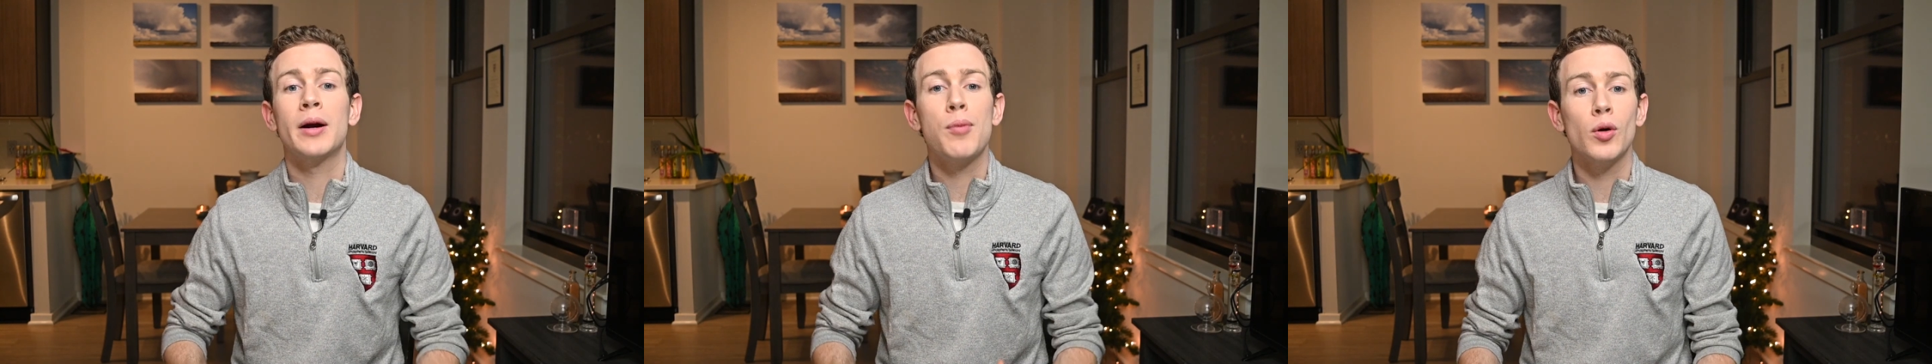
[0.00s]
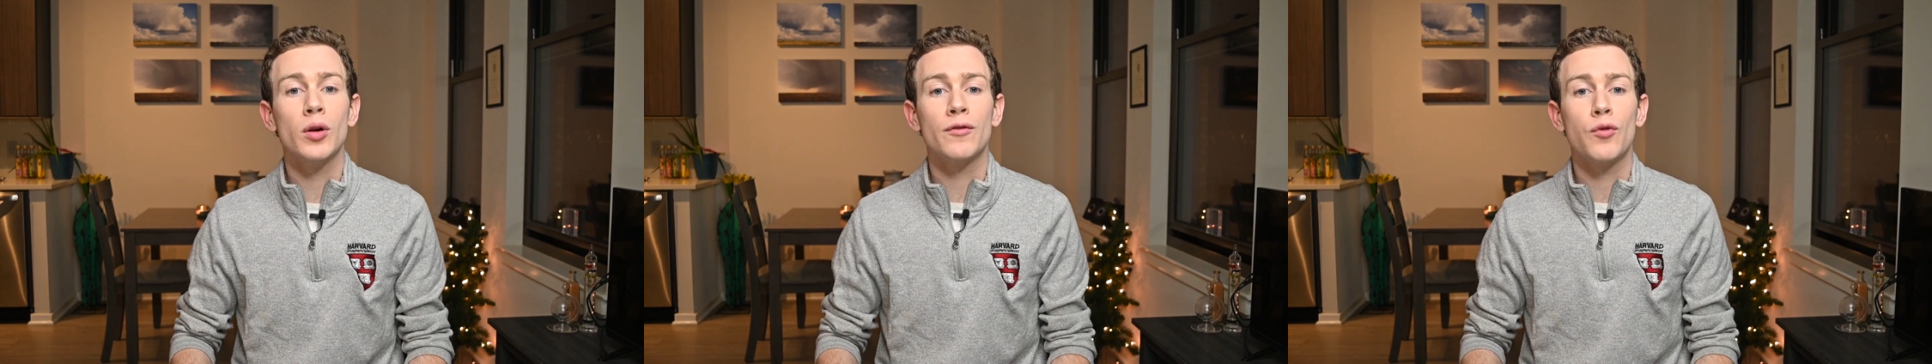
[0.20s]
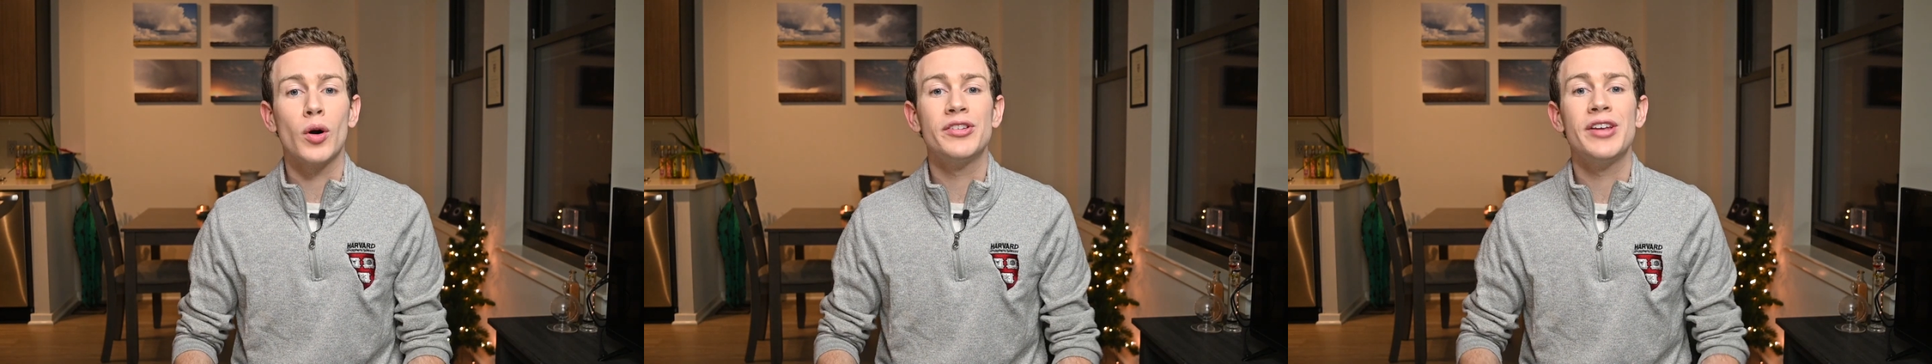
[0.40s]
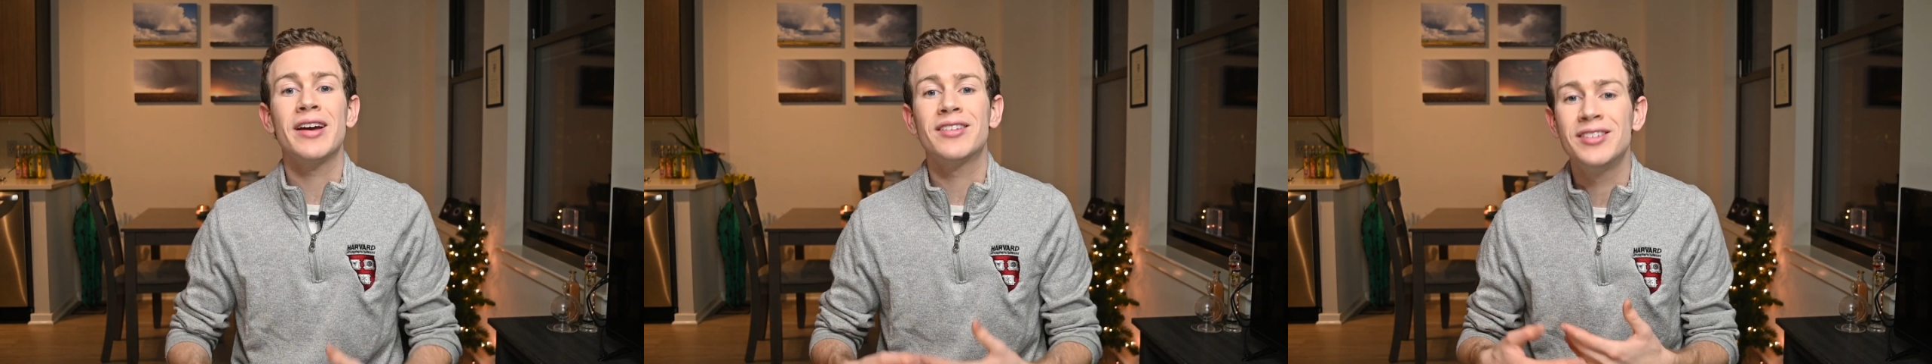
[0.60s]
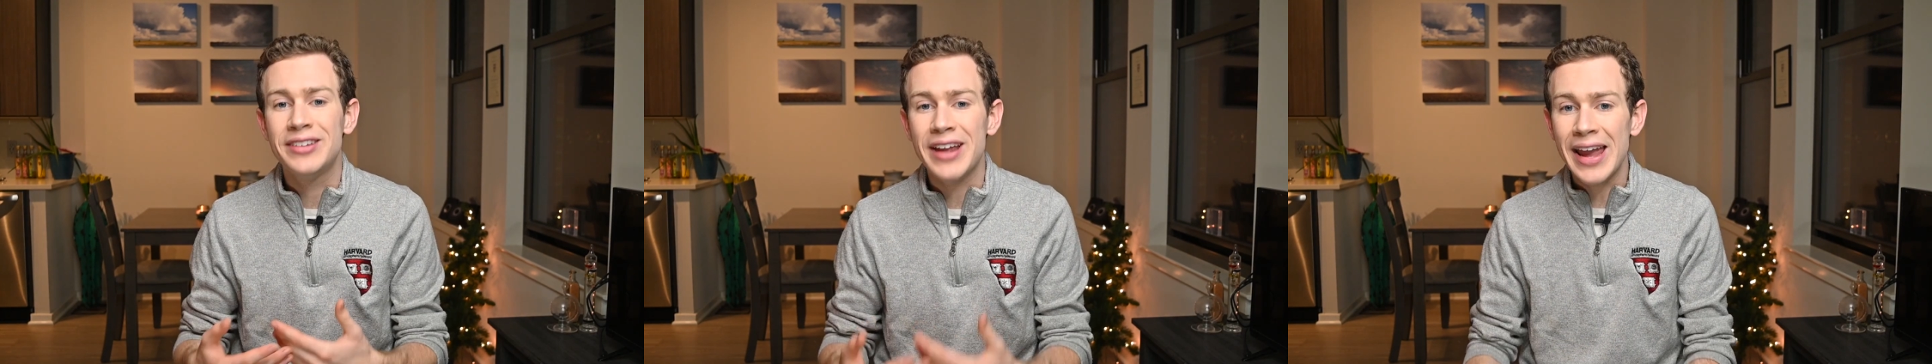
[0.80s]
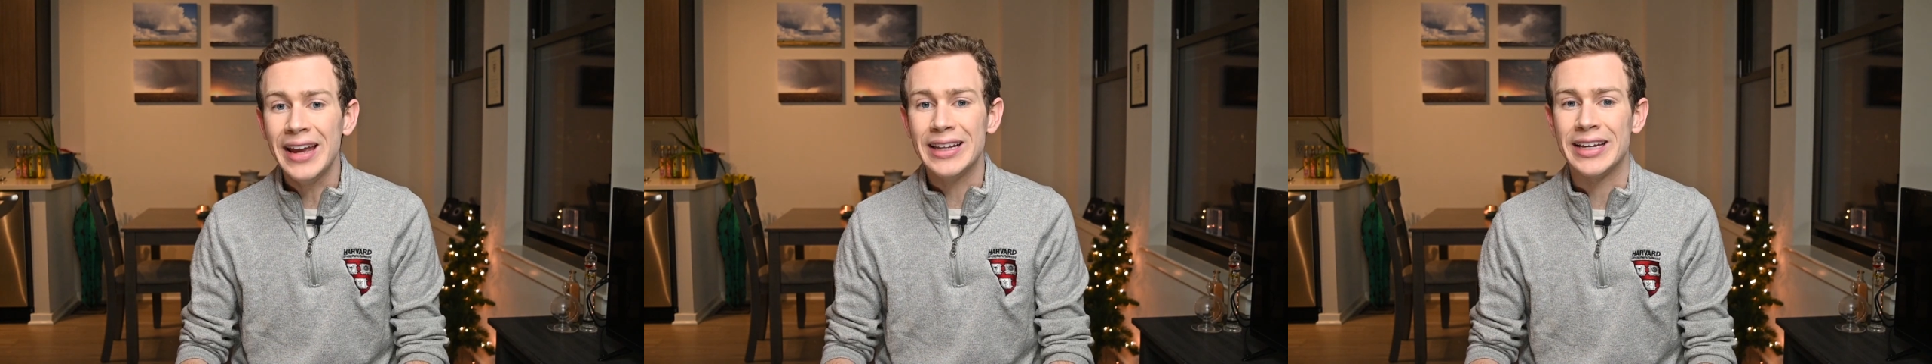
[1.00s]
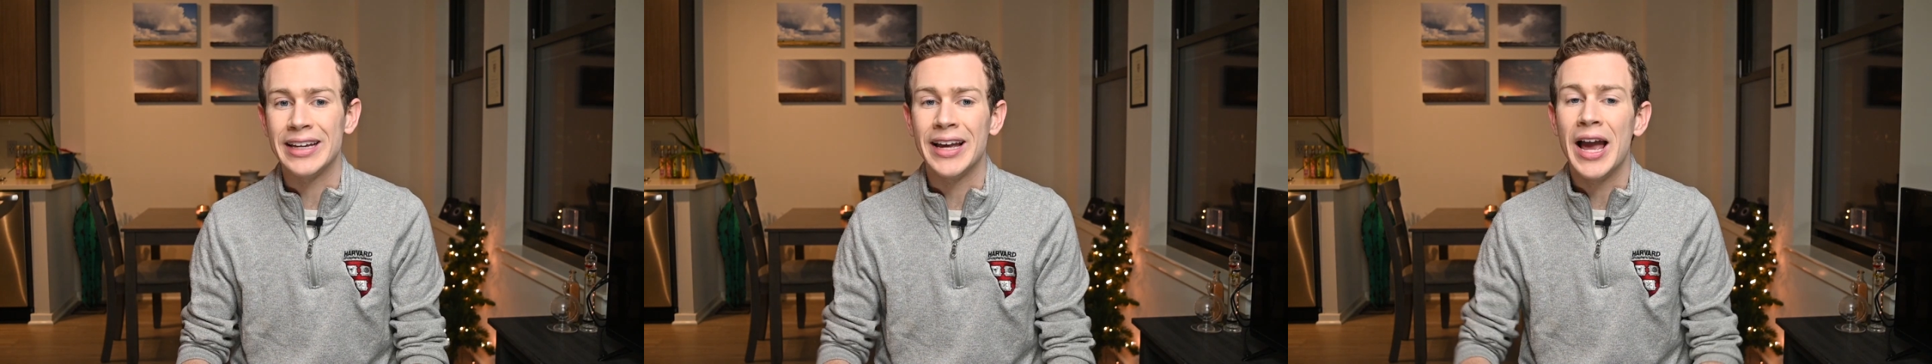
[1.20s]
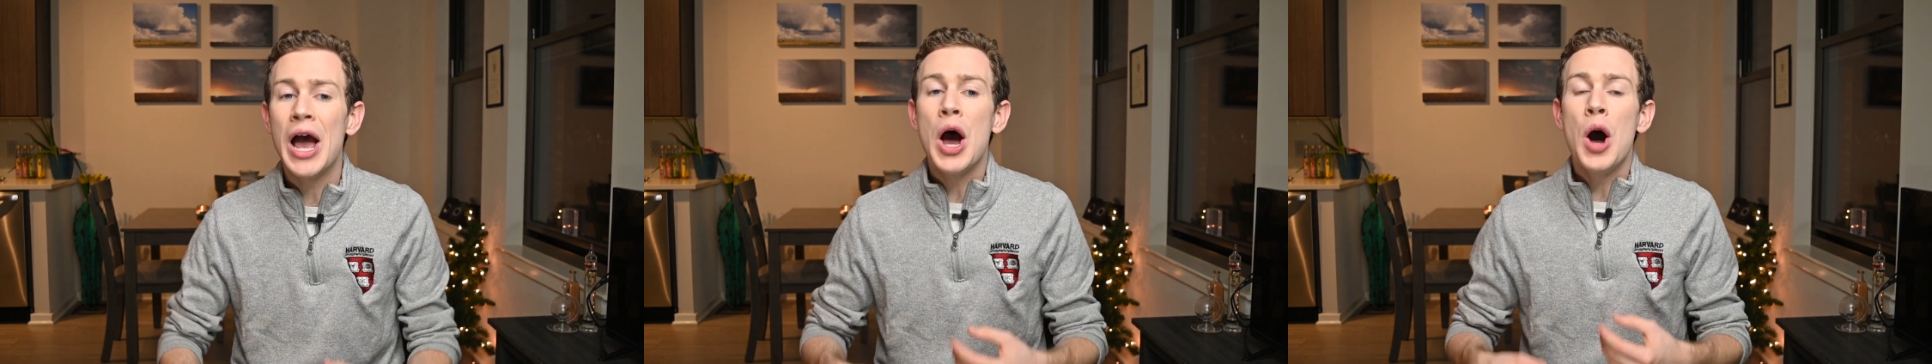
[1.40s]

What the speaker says: polar vortex daily.